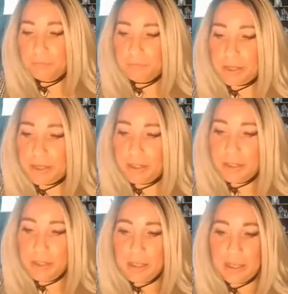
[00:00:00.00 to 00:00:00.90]
But
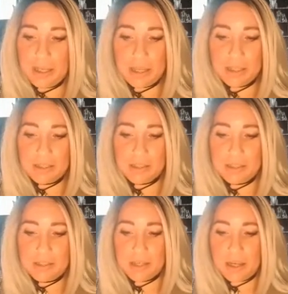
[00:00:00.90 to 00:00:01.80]
again, this
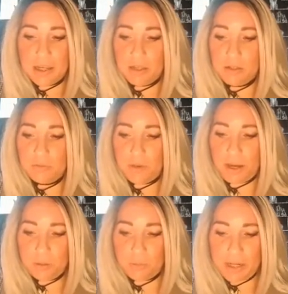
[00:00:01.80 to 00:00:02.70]
is a
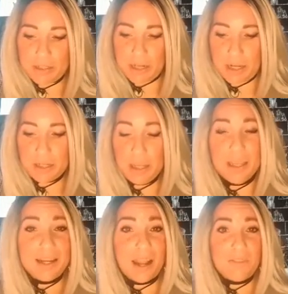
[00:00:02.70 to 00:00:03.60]
Rider-Waite deck,
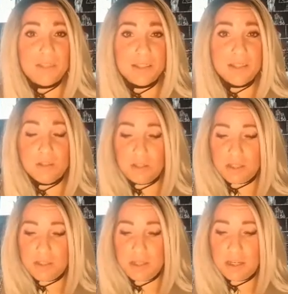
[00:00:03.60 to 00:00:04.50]
and obviously you
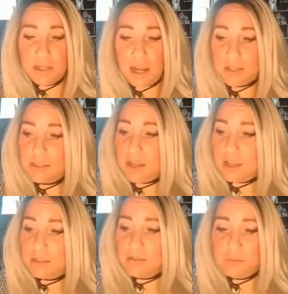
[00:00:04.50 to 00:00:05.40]
can see it has
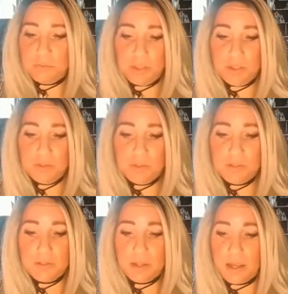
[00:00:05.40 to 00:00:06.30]
gotten some use.